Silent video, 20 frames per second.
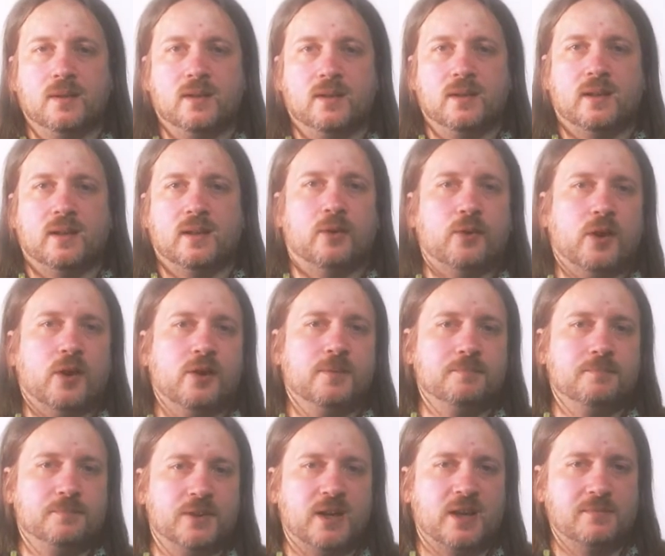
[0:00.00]
Hello,
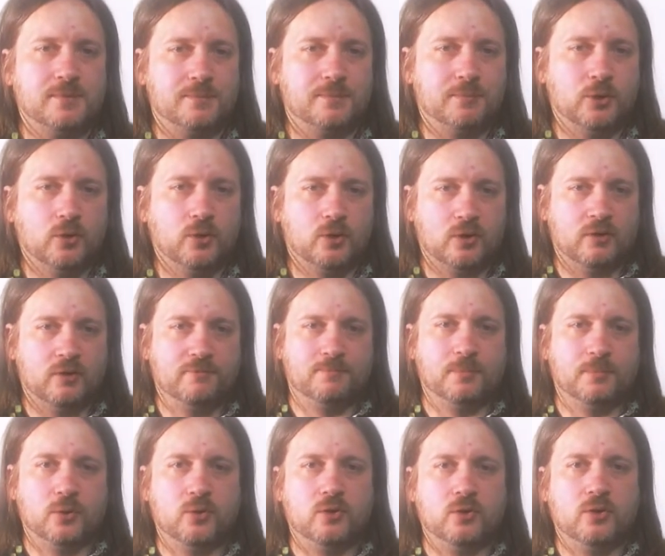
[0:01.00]
I'm James Bohr of
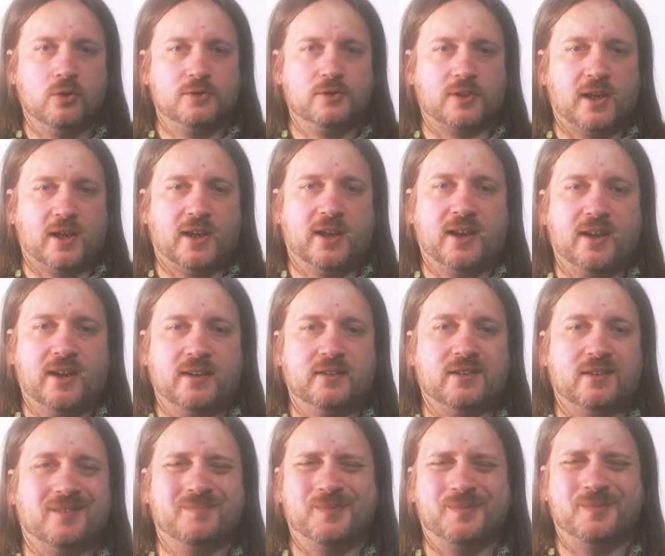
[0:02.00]
Bohr's, and
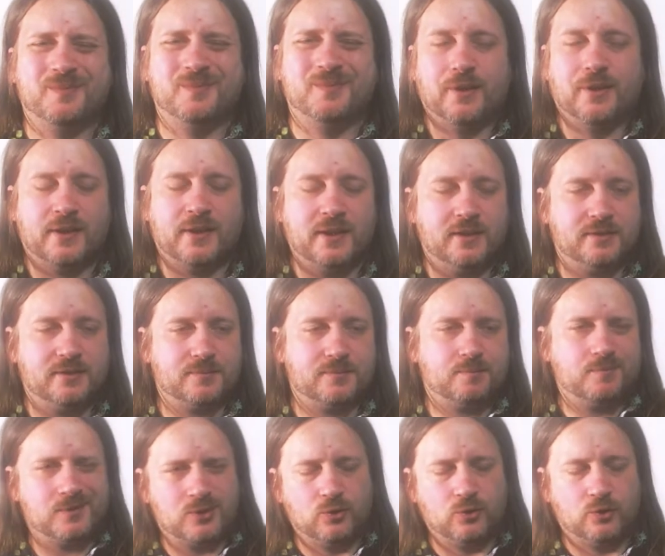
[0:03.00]
I'm doing these
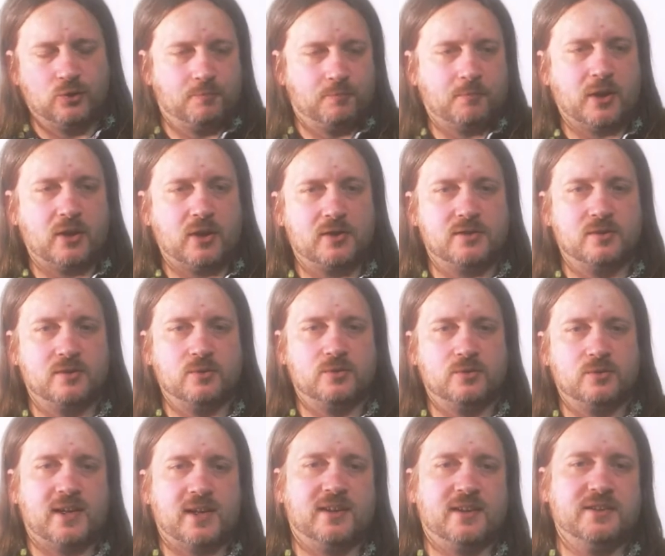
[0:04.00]
sort of personal
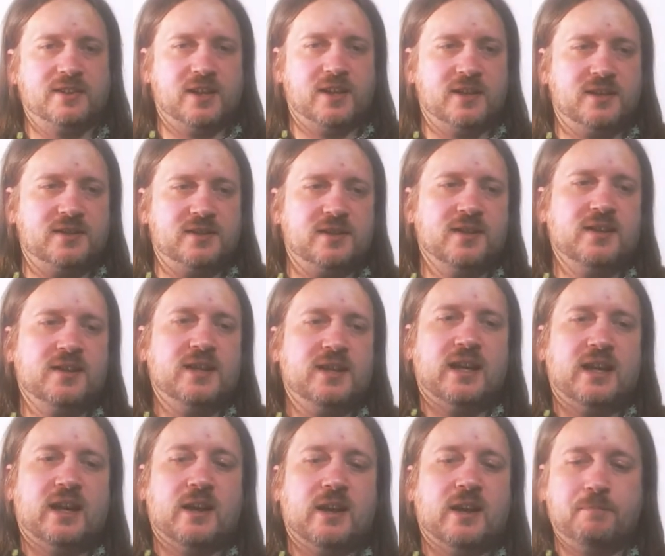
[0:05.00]
challenges,
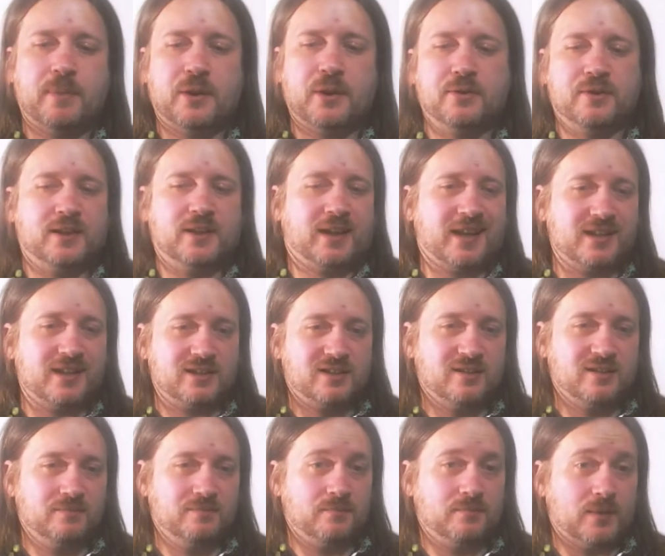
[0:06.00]
both to get
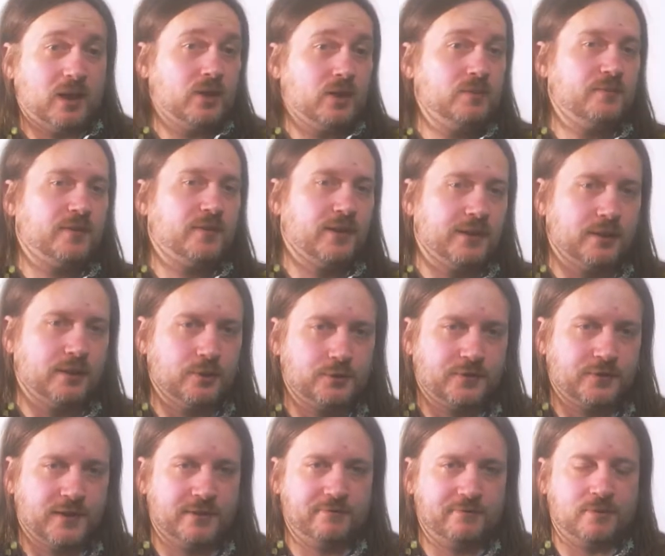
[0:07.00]
some hopefully
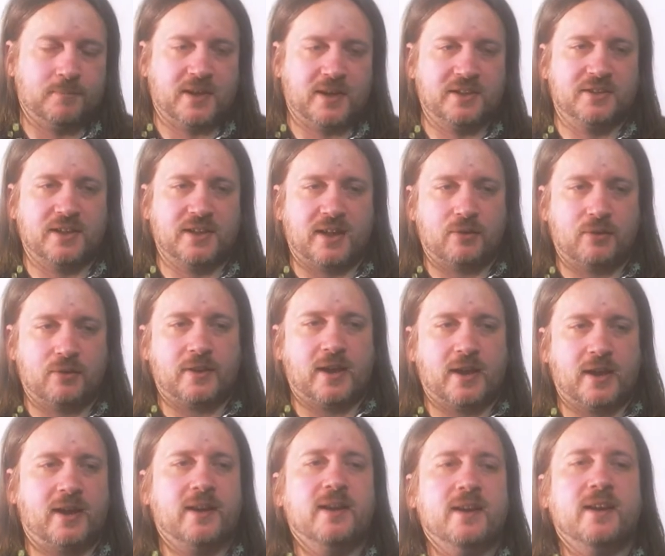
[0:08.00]
useful information out
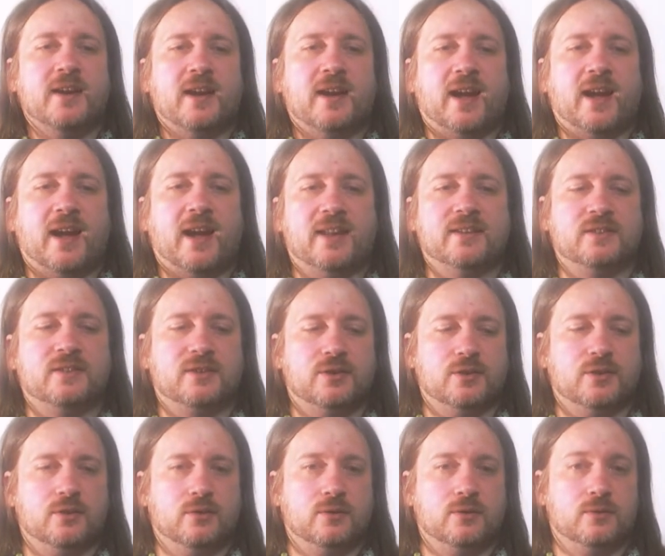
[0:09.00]
there and
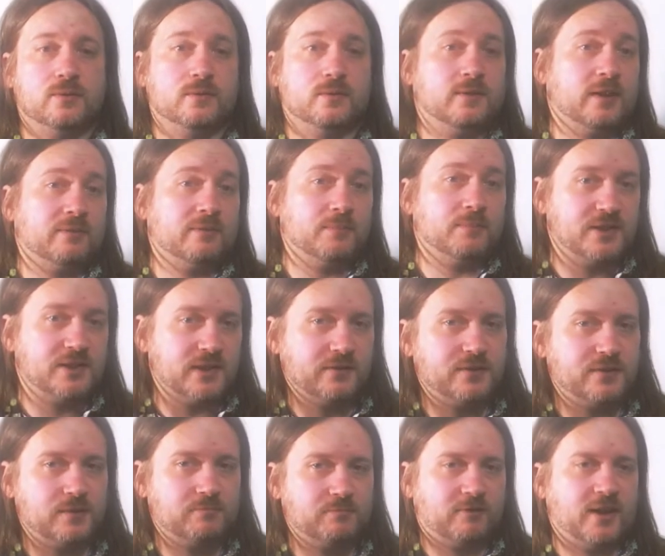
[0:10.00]
to give myself
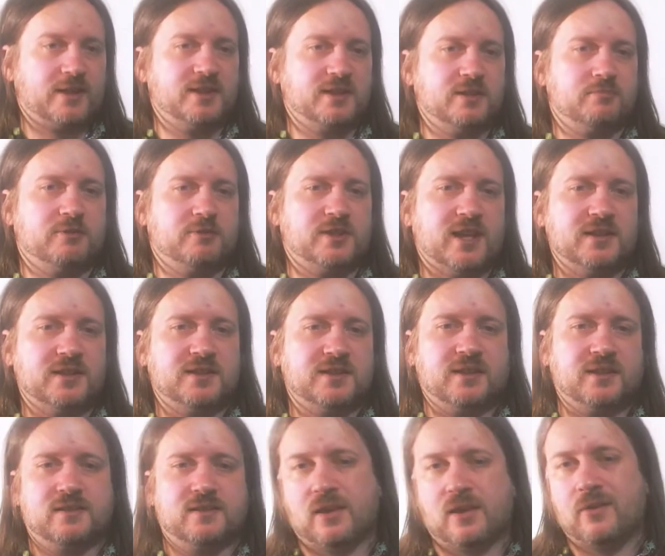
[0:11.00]
some practice
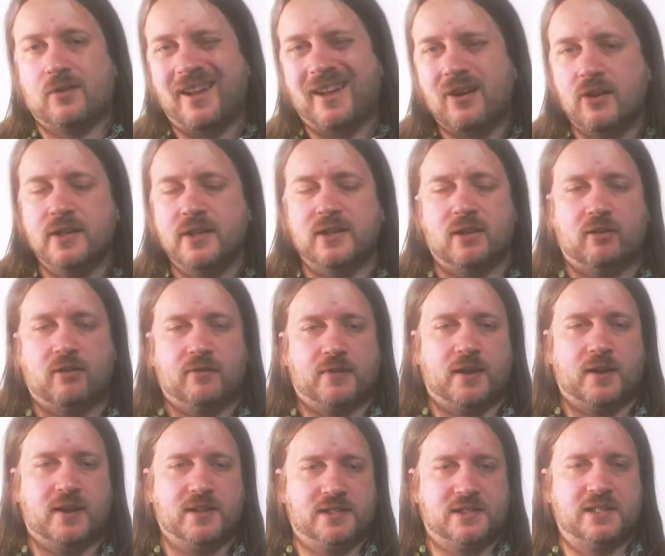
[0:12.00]
presenting. So the idea of
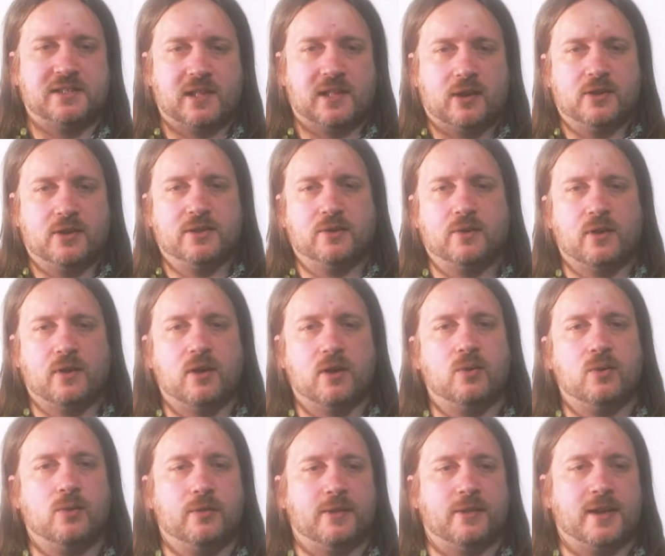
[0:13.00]
these is that I do the
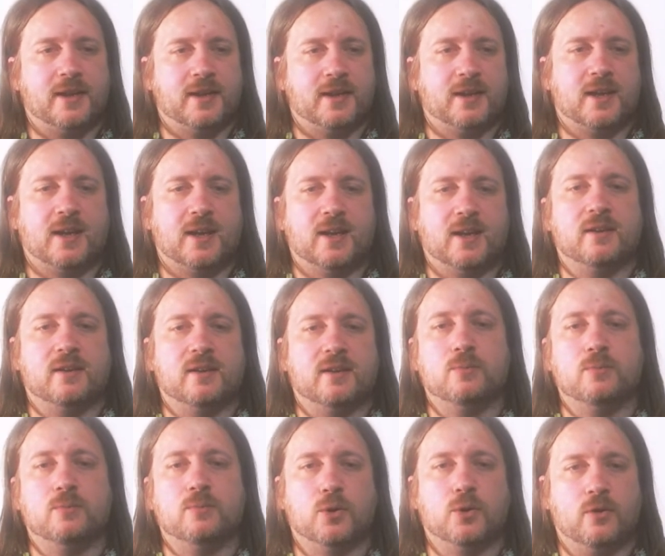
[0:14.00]
whole thing in no
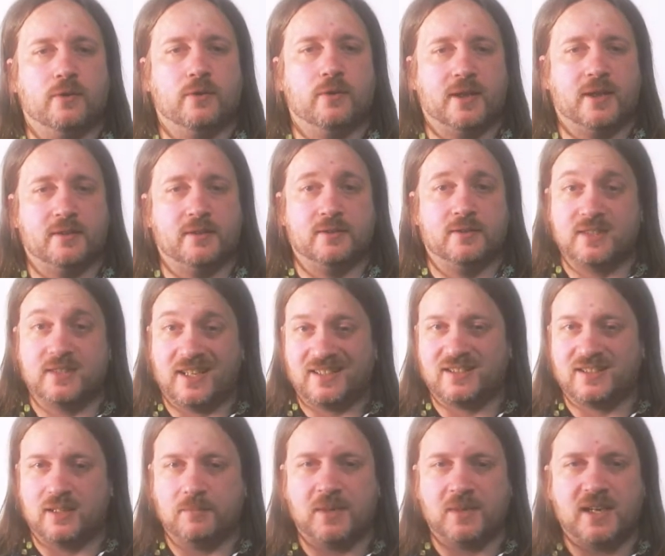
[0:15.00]
more than
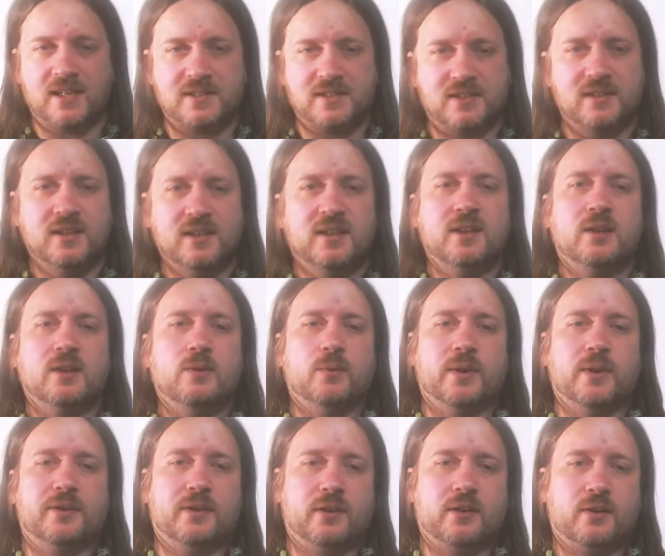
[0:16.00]
60 minutes,
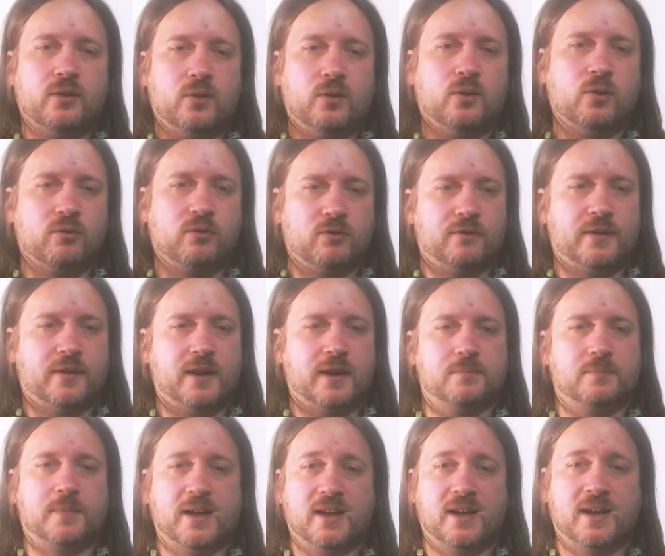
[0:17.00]
with the core of it
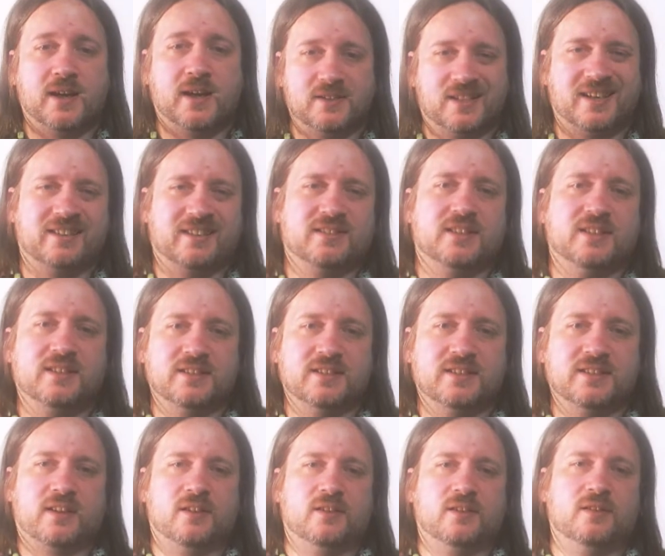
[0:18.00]
being a
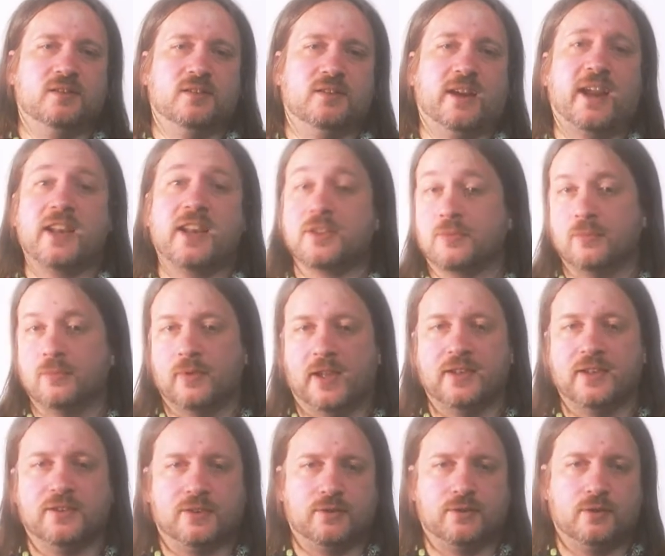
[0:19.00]
60-second
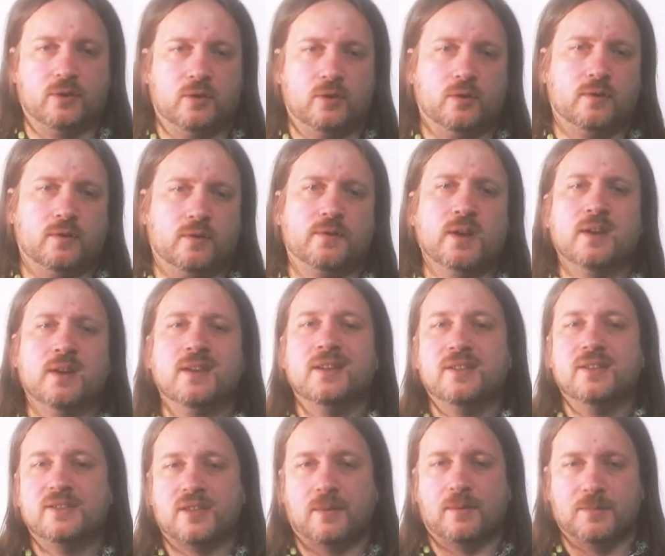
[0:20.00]
explanation of
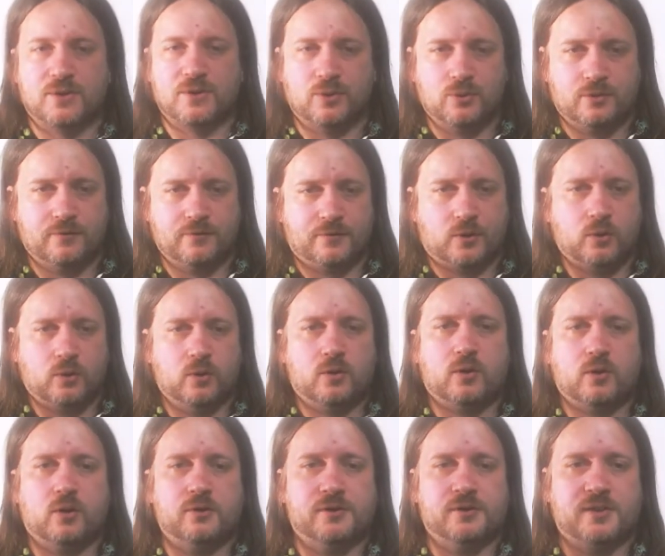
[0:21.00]
some sort of core
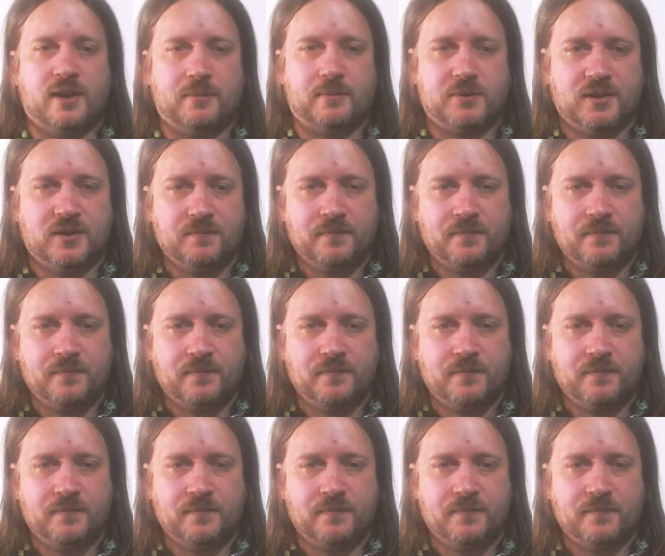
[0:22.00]
concept.